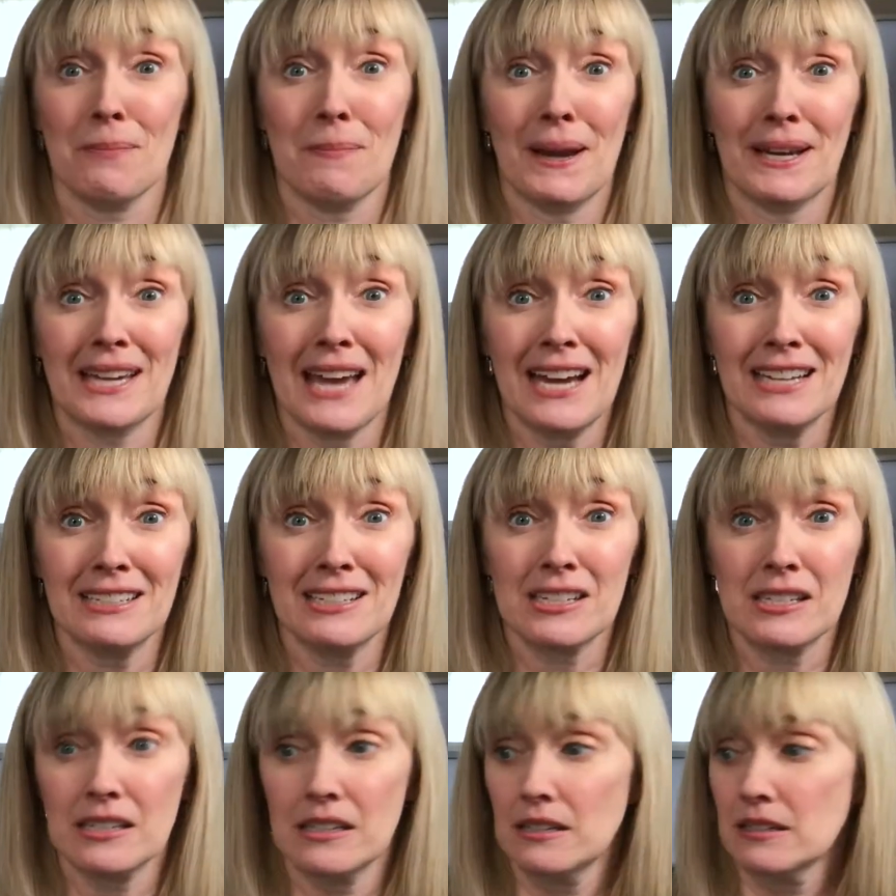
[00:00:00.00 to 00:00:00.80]

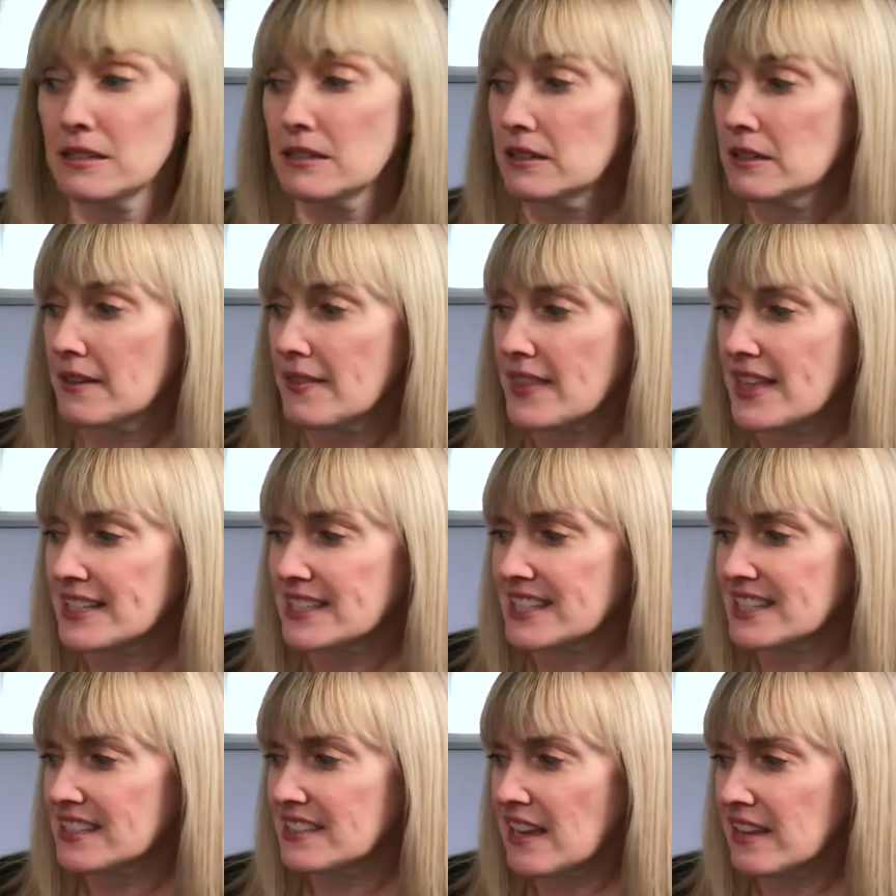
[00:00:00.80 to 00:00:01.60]
baguette?
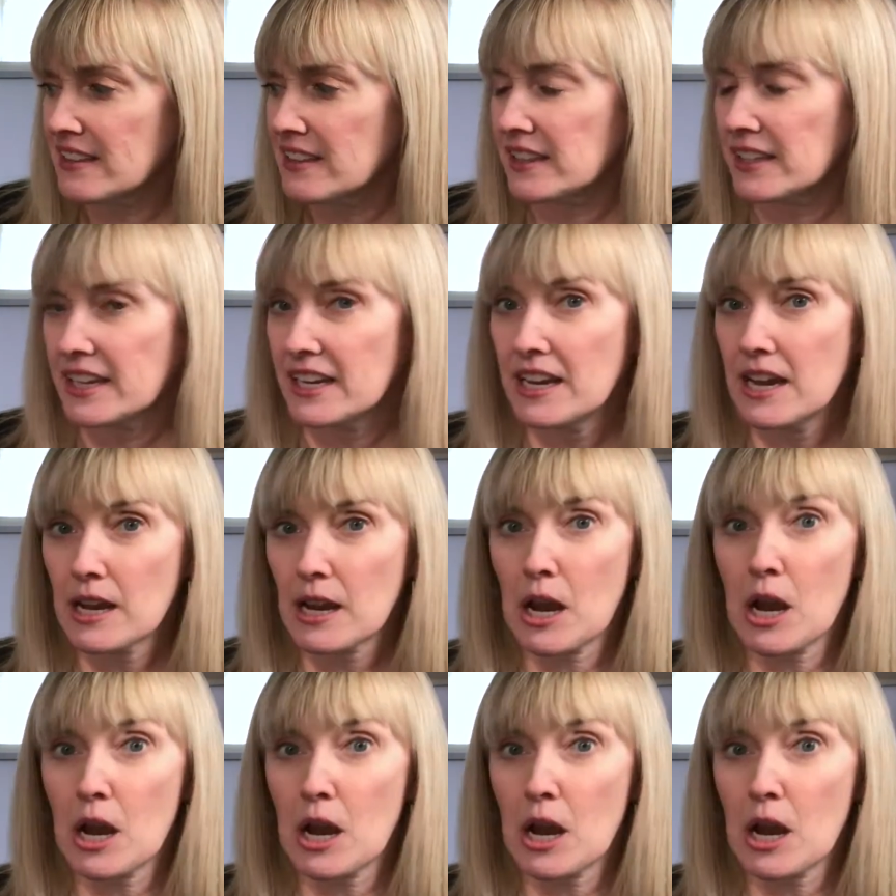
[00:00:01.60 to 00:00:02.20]
Then suddenly,